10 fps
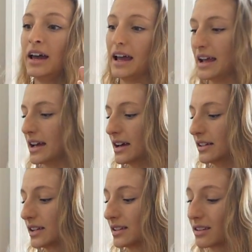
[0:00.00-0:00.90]

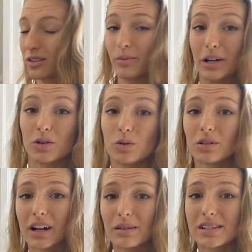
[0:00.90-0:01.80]
and it's a little bit
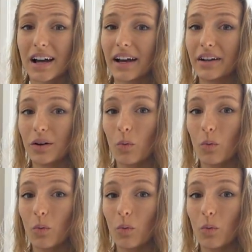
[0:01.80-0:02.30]
cooler outside,